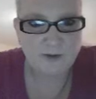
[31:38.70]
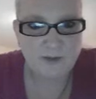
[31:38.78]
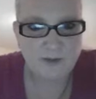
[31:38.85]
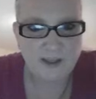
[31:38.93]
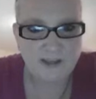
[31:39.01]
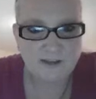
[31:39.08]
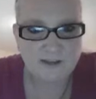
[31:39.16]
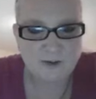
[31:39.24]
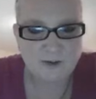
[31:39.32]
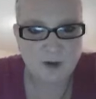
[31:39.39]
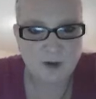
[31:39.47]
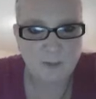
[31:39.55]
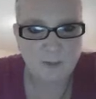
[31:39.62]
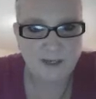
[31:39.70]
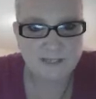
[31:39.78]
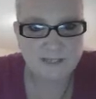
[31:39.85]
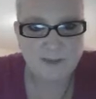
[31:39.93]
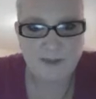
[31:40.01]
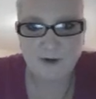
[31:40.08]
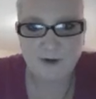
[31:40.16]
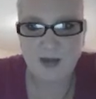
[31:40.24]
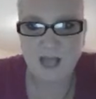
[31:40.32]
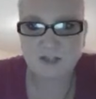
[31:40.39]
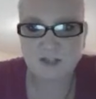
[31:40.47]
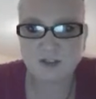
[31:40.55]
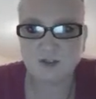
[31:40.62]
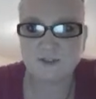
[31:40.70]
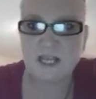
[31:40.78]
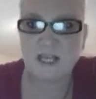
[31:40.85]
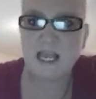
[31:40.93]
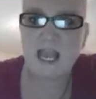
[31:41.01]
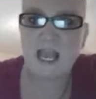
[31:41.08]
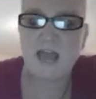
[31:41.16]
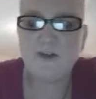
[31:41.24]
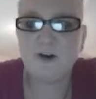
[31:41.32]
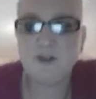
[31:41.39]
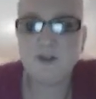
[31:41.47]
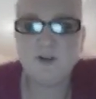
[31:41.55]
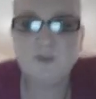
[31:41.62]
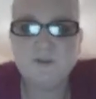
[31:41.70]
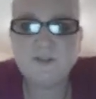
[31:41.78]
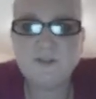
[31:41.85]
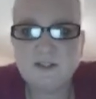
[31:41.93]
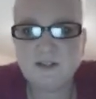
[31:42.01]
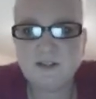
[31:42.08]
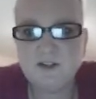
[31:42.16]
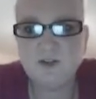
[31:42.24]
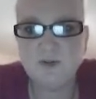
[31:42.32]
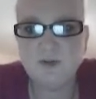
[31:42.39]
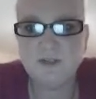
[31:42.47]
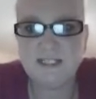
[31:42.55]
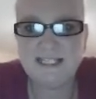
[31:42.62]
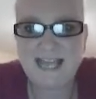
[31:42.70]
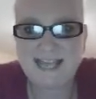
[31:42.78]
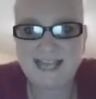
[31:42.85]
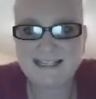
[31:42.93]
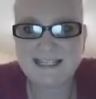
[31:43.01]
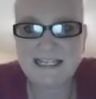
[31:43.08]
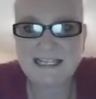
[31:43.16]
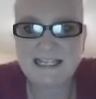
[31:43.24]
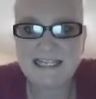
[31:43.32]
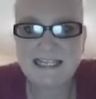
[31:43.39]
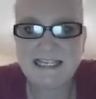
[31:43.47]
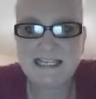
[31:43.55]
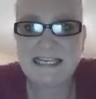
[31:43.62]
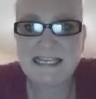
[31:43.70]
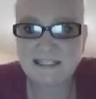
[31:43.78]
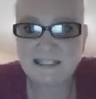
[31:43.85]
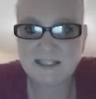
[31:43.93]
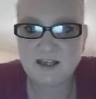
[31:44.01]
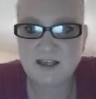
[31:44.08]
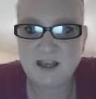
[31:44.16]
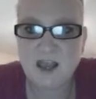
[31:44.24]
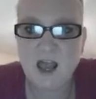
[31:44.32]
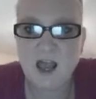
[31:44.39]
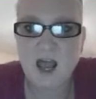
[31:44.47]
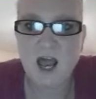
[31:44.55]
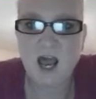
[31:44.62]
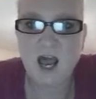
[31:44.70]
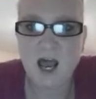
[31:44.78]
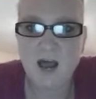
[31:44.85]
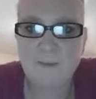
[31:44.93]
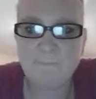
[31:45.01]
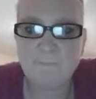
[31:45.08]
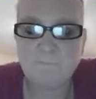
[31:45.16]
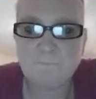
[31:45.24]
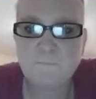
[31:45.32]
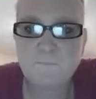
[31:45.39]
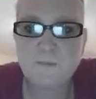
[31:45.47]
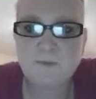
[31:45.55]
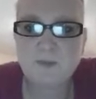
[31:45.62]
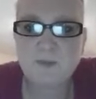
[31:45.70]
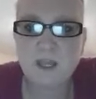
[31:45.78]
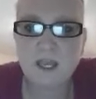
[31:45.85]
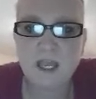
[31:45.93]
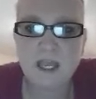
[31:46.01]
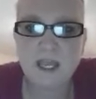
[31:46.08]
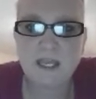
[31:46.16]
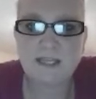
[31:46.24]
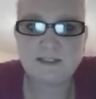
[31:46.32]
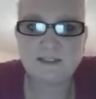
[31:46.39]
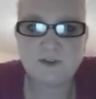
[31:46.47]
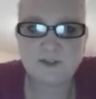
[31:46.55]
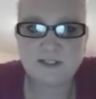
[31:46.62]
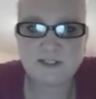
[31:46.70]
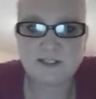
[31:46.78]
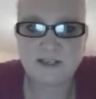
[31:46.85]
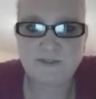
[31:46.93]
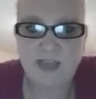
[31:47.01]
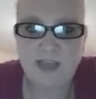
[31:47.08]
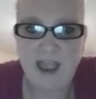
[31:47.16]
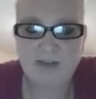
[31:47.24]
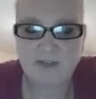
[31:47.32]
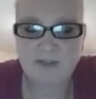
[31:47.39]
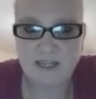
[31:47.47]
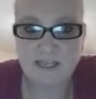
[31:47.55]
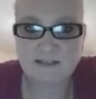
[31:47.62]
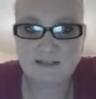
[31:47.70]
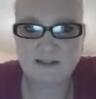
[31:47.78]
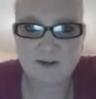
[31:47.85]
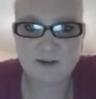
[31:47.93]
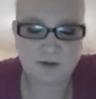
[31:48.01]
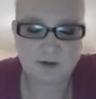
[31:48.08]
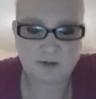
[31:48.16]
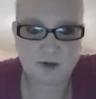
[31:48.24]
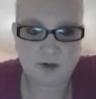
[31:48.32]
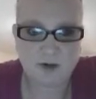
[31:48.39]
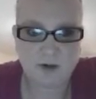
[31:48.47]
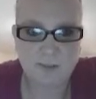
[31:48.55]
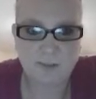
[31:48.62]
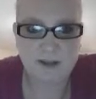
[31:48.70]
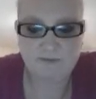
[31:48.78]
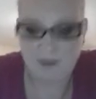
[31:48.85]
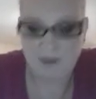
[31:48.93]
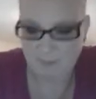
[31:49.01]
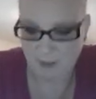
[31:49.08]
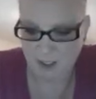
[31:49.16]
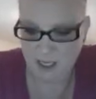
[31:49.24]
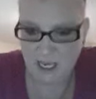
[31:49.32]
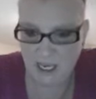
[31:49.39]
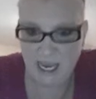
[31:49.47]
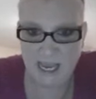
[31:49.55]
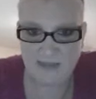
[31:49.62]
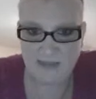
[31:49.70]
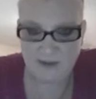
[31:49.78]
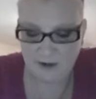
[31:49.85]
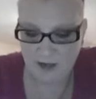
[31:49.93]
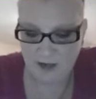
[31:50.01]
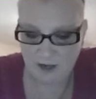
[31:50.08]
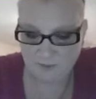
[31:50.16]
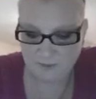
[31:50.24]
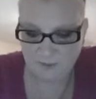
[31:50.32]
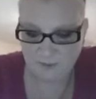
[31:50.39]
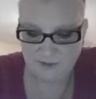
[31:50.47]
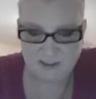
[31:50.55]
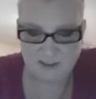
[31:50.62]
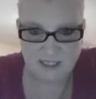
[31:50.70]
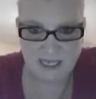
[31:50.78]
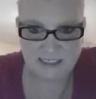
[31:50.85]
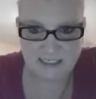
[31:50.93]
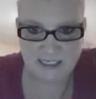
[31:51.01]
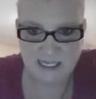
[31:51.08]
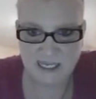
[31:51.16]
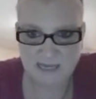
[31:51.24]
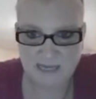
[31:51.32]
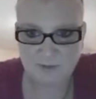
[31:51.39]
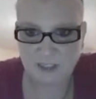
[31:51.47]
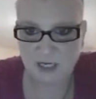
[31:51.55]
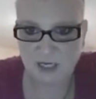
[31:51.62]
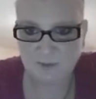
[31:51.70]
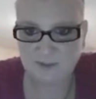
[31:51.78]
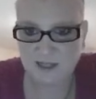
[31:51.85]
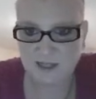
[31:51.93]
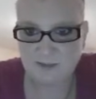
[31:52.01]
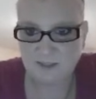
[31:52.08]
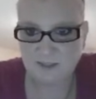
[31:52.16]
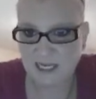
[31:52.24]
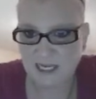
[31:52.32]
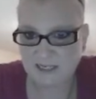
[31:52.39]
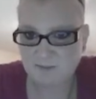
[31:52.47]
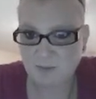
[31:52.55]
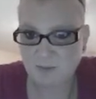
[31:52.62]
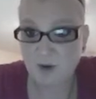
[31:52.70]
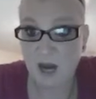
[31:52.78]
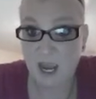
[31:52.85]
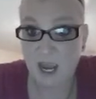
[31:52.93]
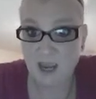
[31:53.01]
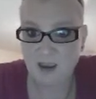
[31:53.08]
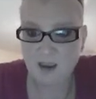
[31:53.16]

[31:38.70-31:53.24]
like these little openings by their nostrils, and they're used to detect heat. And so this is, if they have these, they're called a pit viper, and they're helped with detecting heat, which helps them detect prey.